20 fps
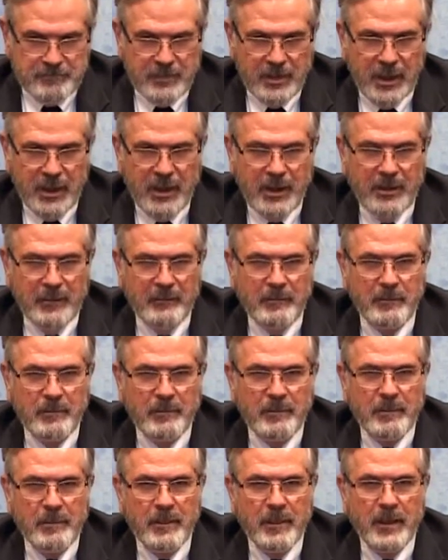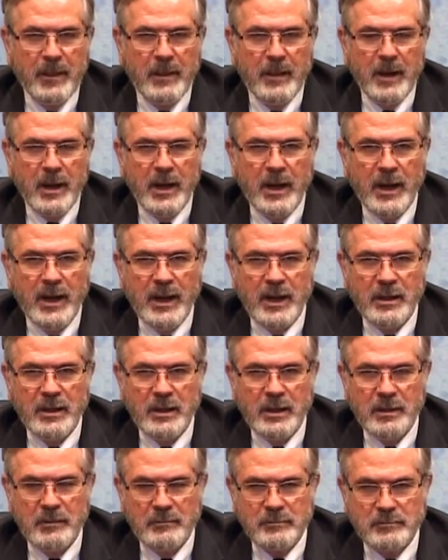I had
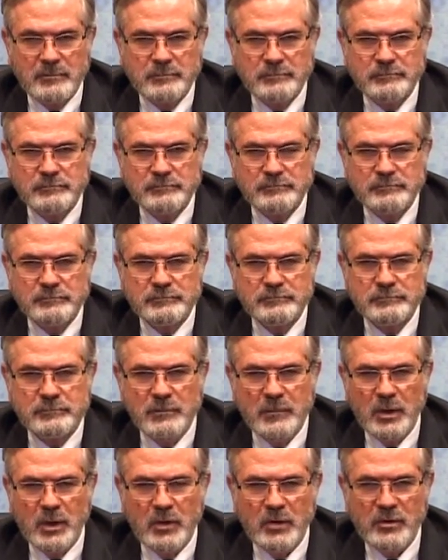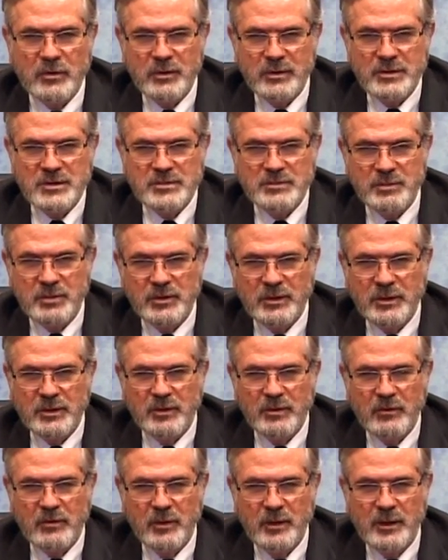to go through this
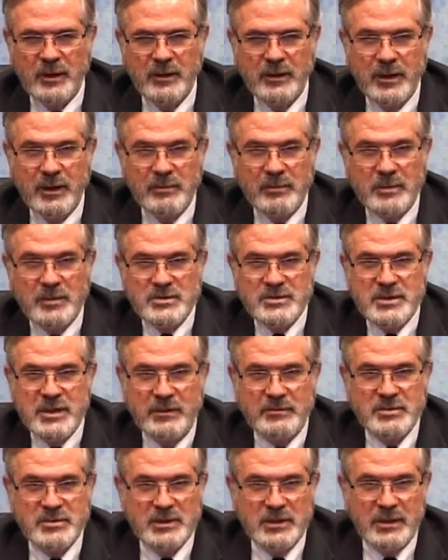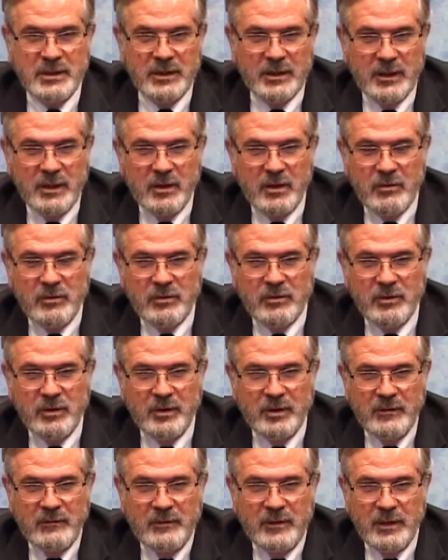particular one on death perception, and I go through
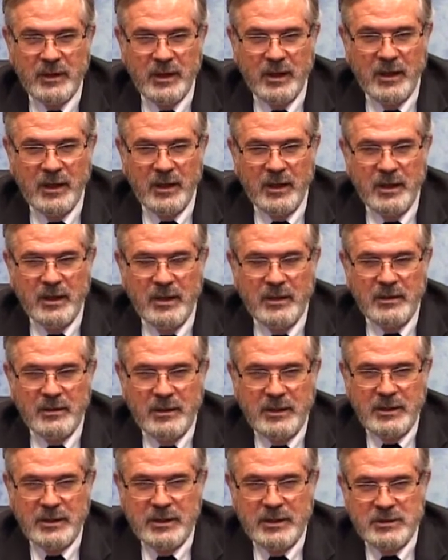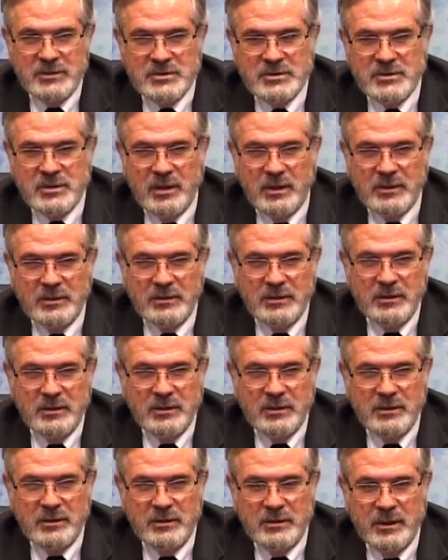it, and the
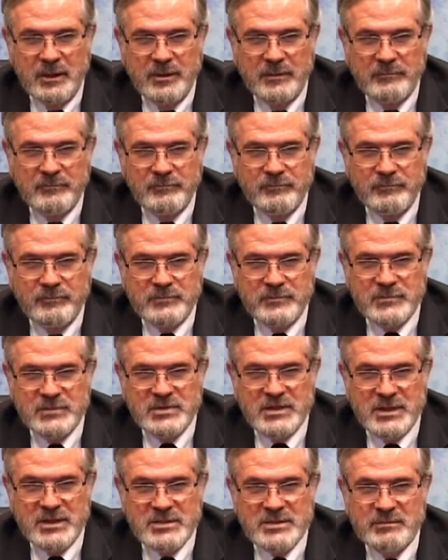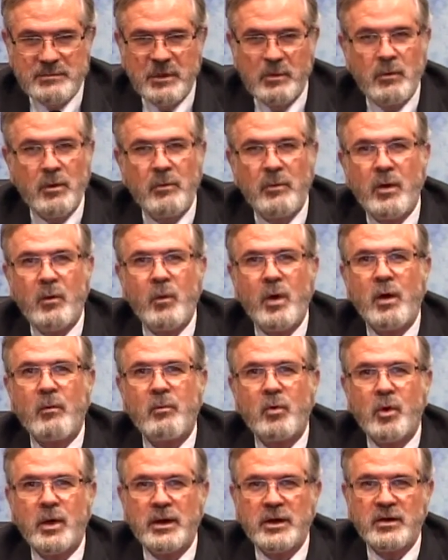instructor says to me, well,
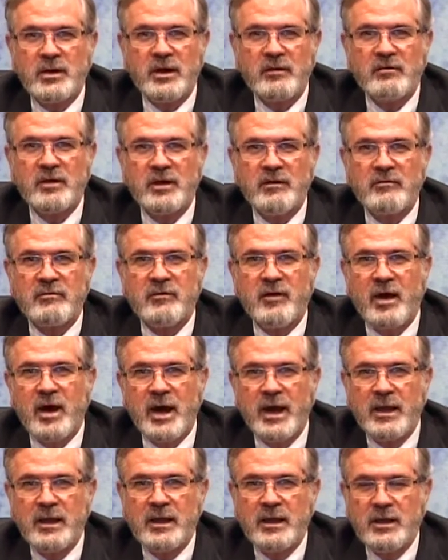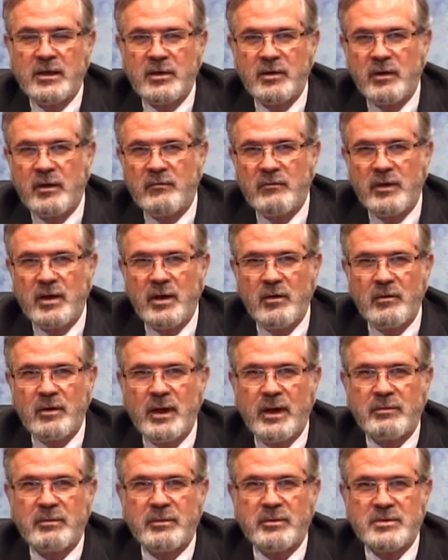boy, you're never going to fly. You have no
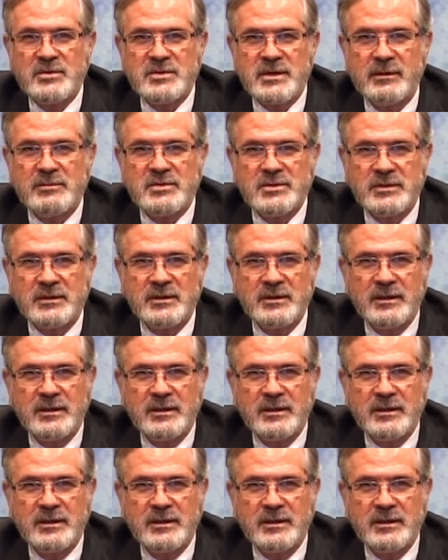depth perception.